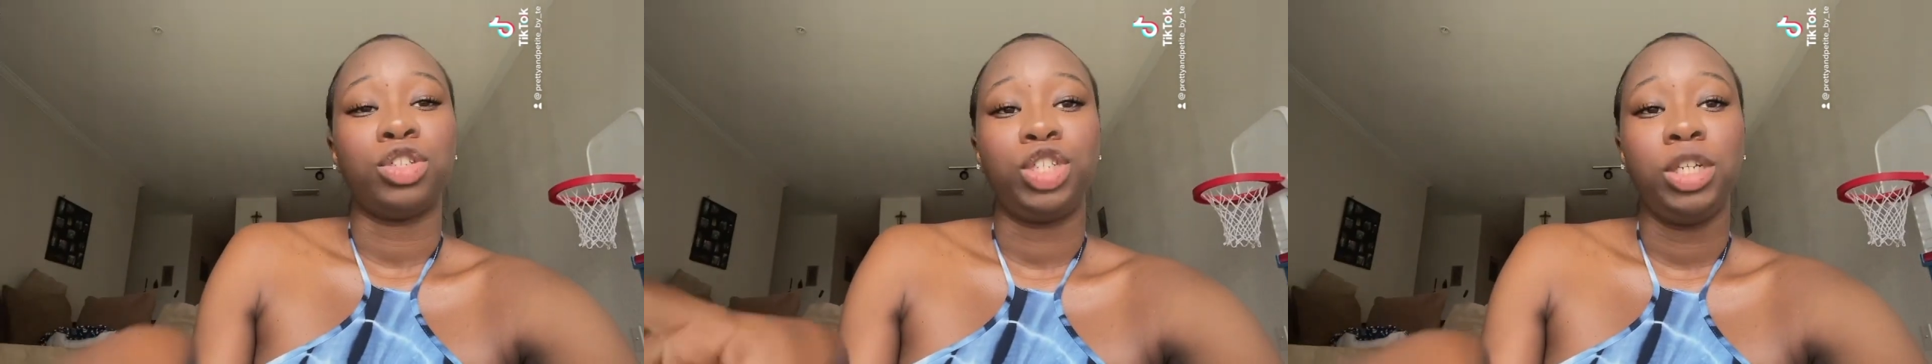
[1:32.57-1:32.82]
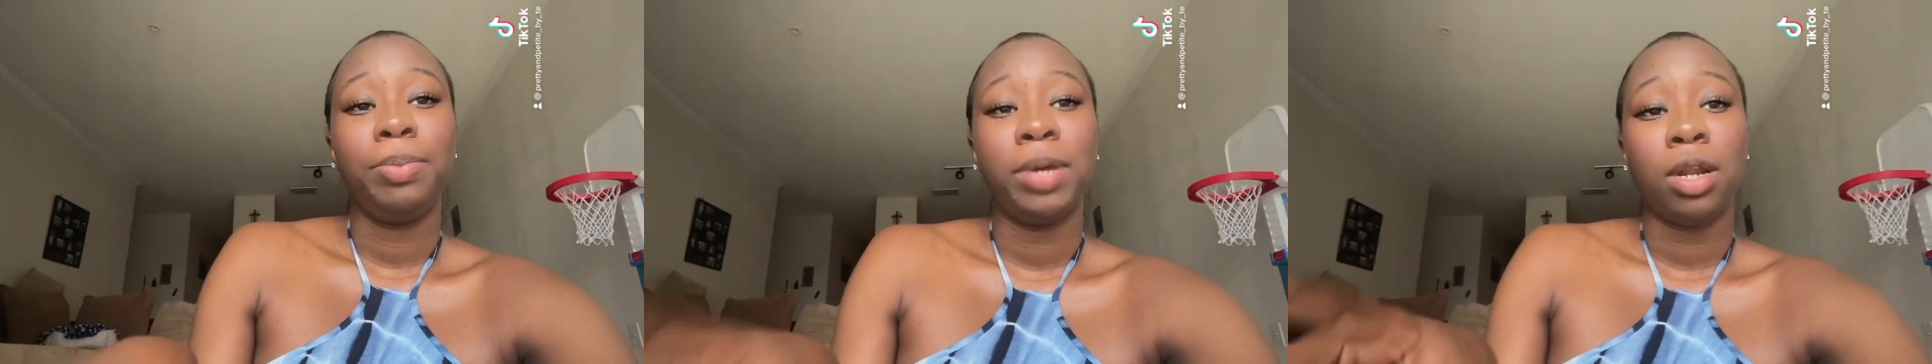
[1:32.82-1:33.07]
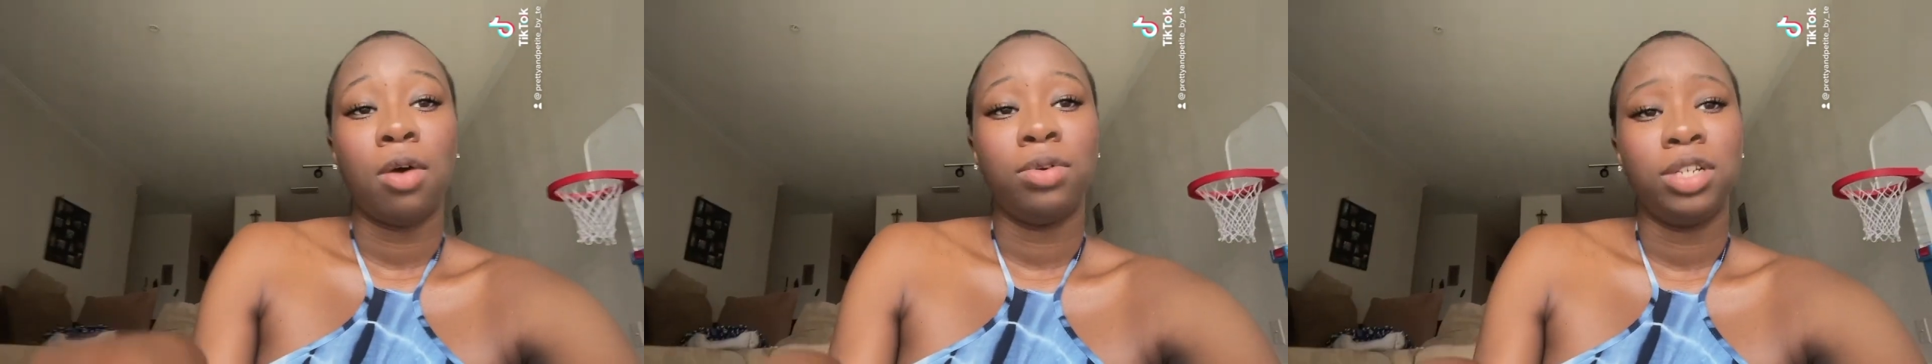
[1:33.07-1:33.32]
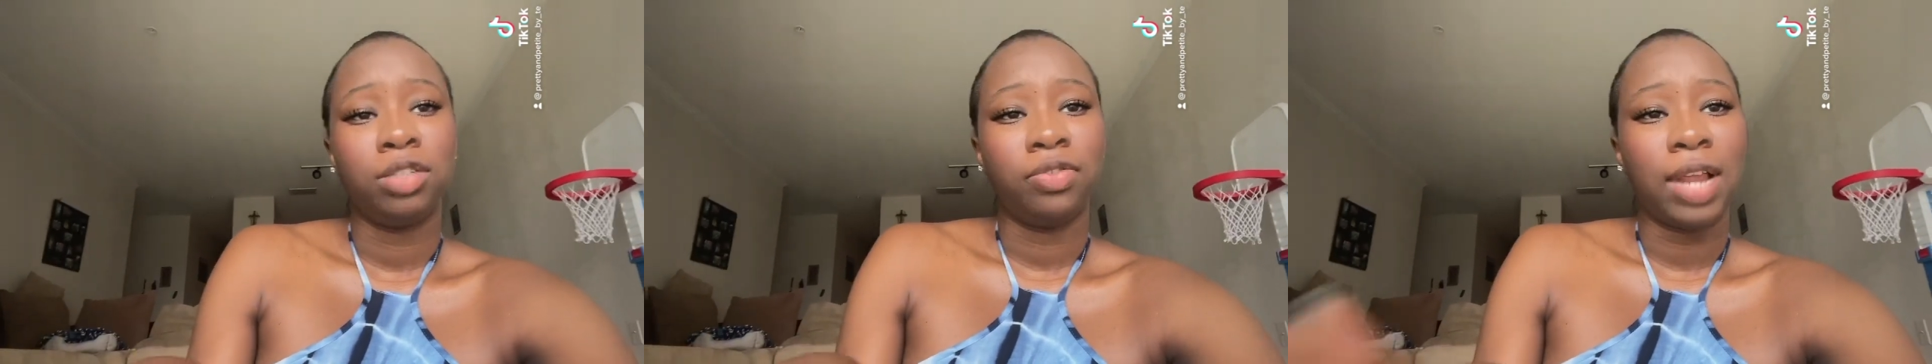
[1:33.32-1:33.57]
and she been on
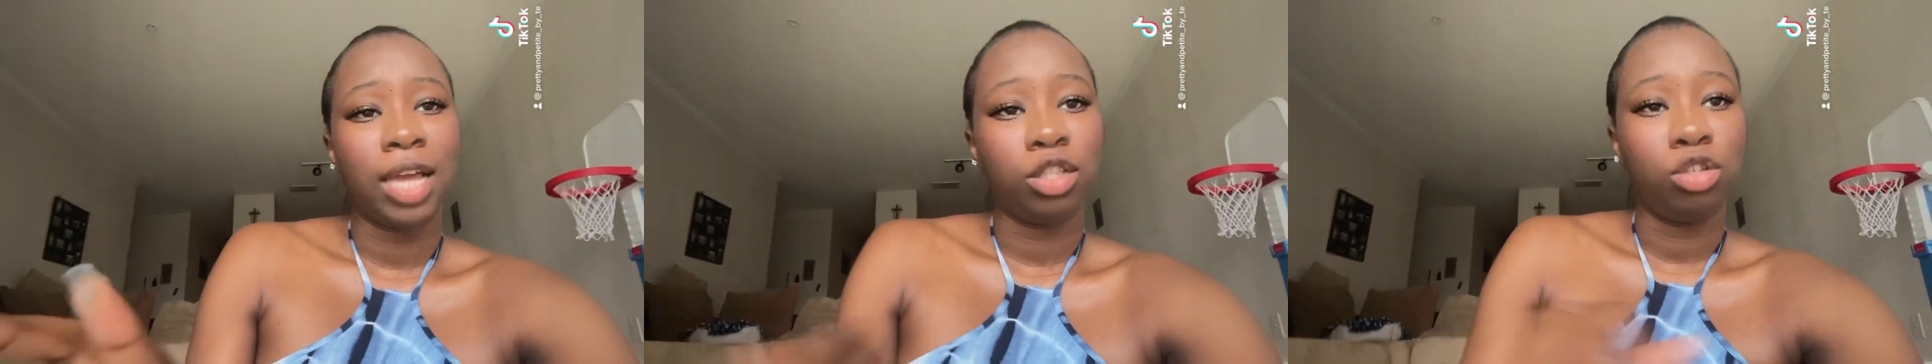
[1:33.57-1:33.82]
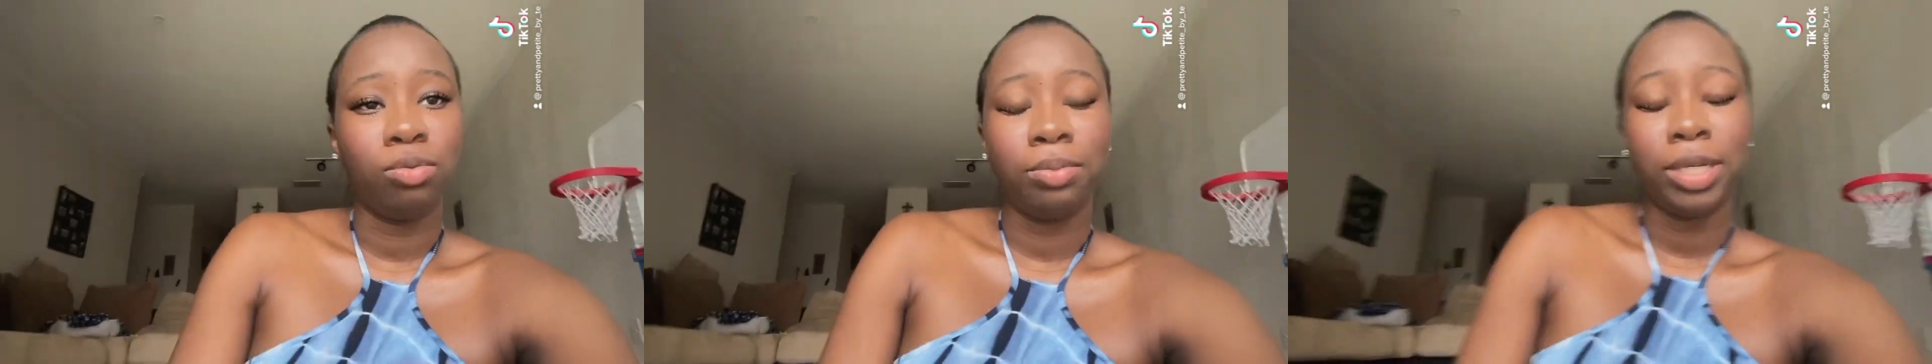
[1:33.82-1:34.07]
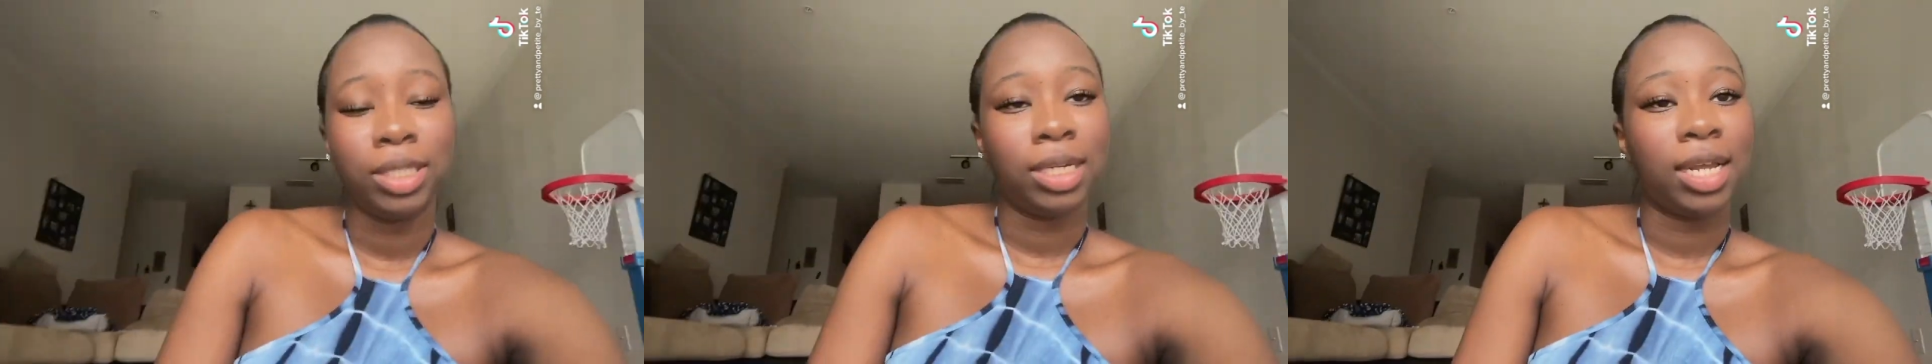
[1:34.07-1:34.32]
this for like two months,